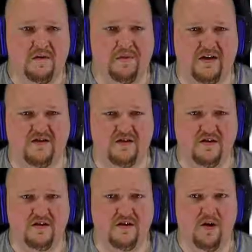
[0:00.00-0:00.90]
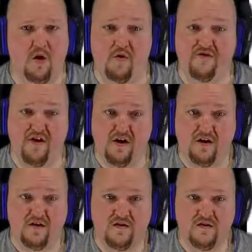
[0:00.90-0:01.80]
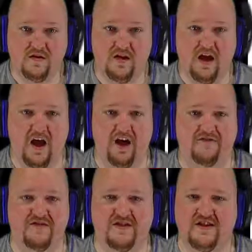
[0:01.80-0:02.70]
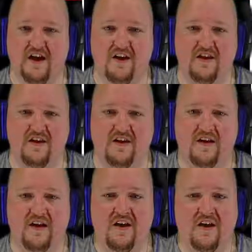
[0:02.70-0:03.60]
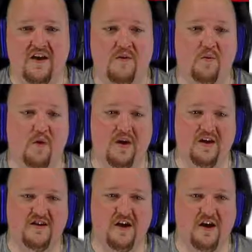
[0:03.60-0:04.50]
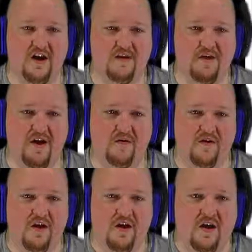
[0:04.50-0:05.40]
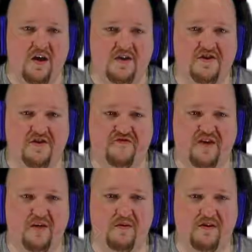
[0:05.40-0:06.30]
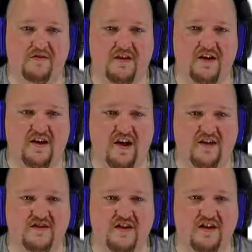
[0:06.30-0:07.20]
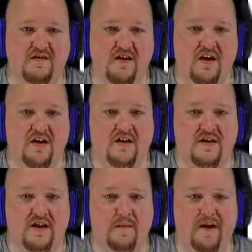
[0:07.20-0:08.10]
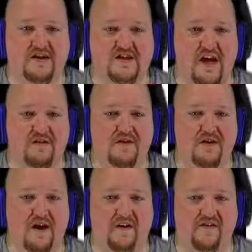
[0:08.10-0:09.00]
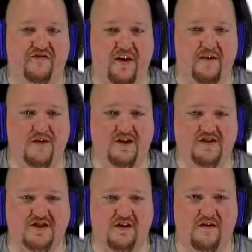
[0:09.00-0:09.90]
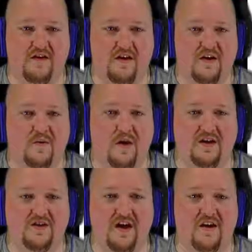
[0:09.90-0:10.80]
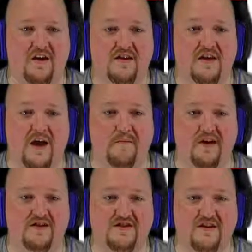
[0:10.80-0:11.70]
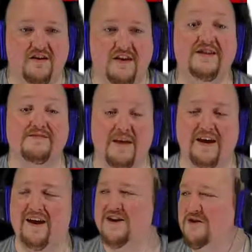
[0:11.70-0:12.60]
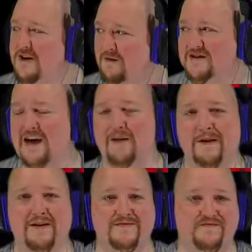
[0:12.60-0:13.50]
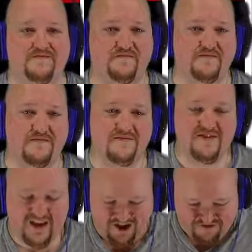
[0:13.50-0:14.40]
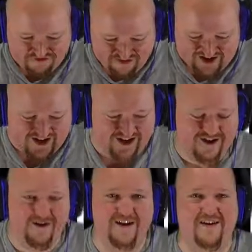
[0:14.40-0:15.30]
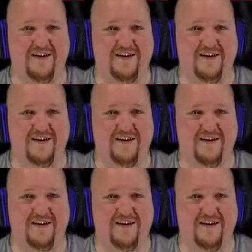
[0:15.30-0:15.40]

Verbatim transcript: Puzzle? Over? Alphys, darling, what are you talking about? Did you forget what the green tiles do? They make a sound and you have to fight a monster. Well, darling, that monster is me. I knew that was coming. I freaking knew it.